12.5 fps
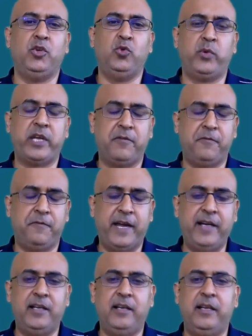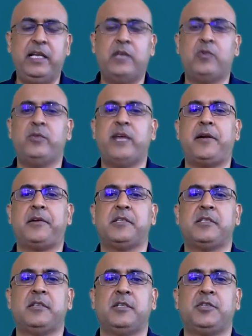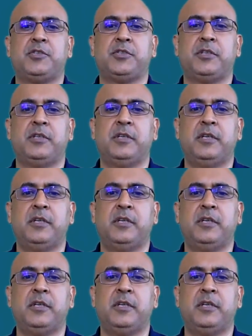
you can find a link to that research